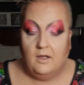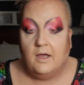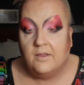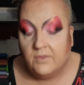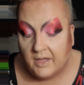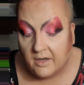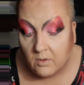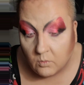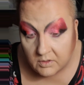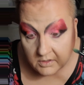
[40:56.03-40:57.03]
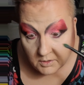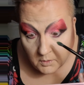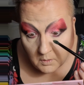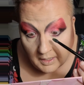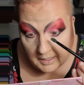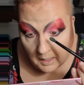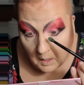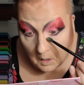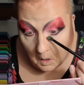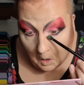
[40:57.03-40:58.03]
And then we'll do like
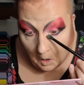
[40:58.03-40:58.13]
a